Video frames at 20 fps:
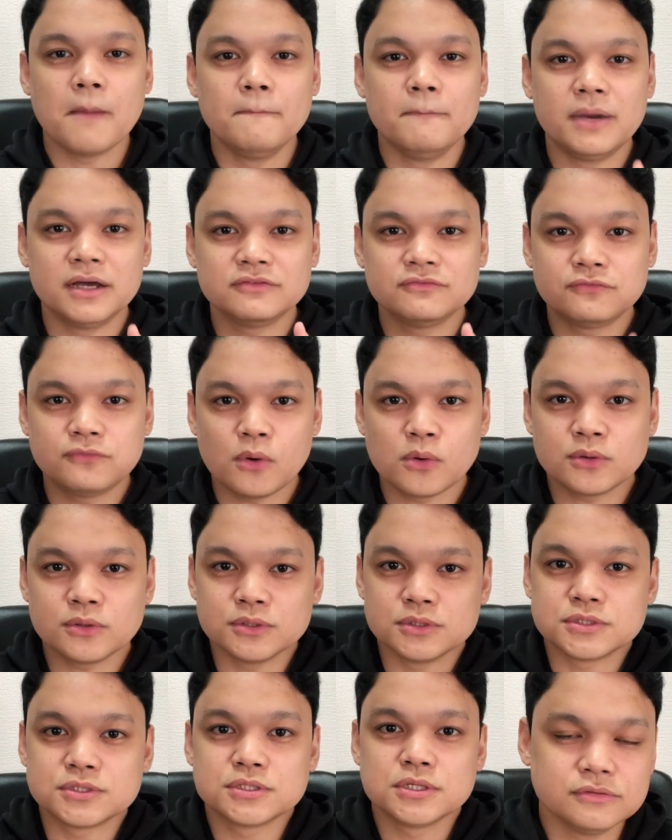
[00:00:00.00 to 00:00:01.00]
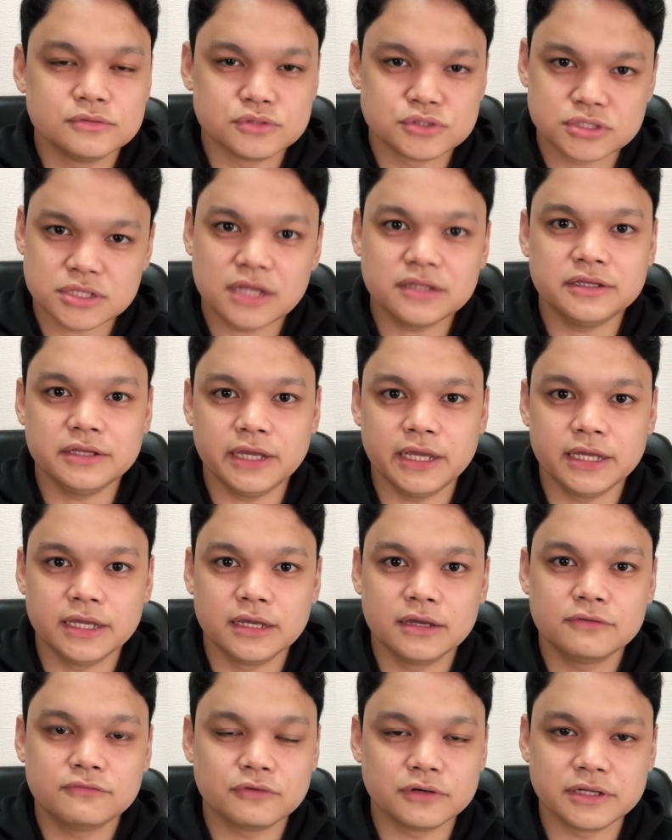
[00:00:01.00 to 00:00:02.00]
but focus on studying
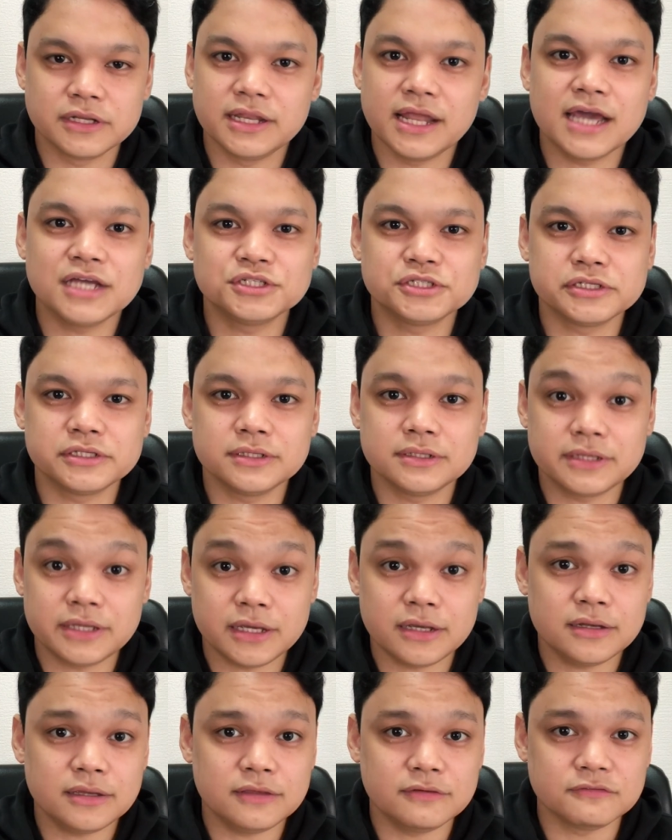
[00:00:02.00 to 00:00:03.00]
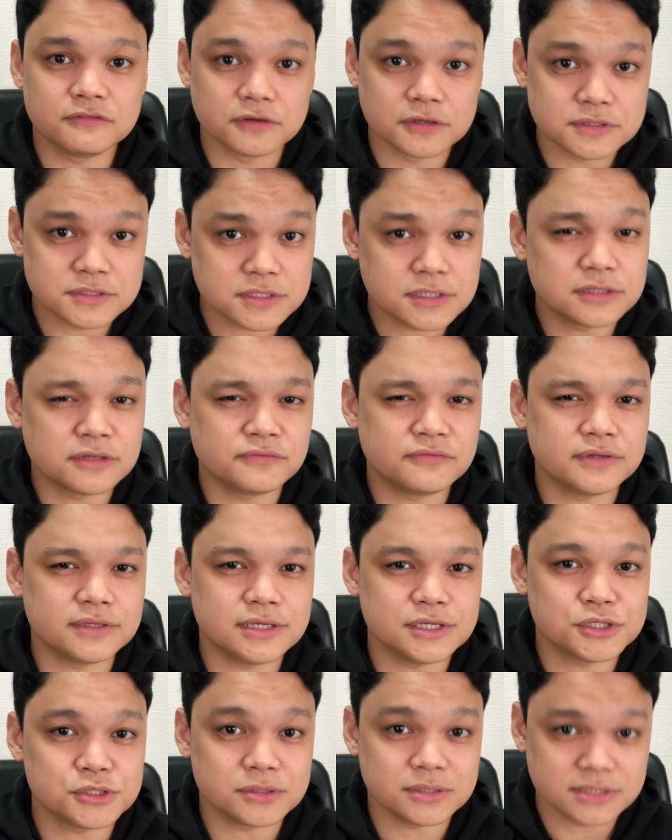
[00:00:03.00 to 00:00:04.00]
for the National Caregiver
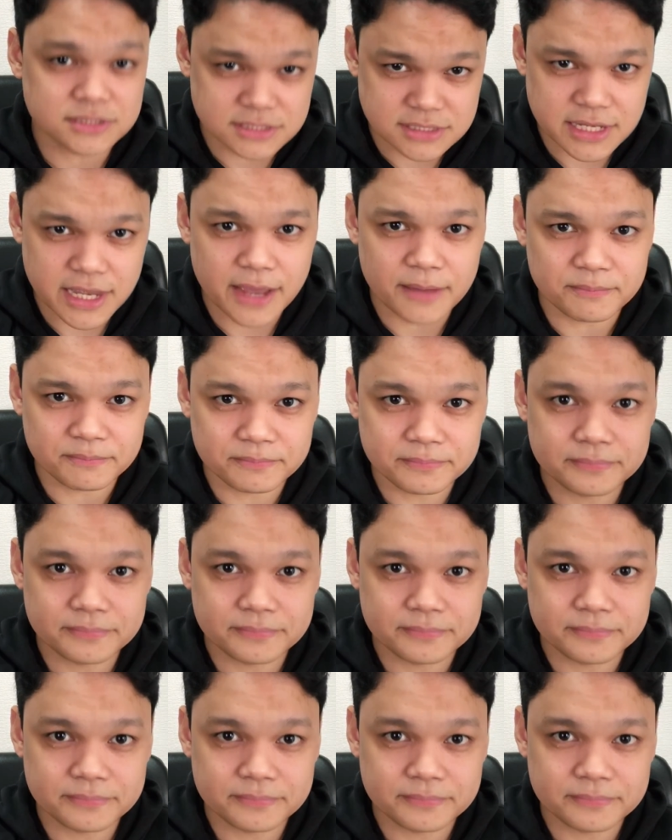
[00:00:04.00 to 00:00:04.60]
Certification Exam.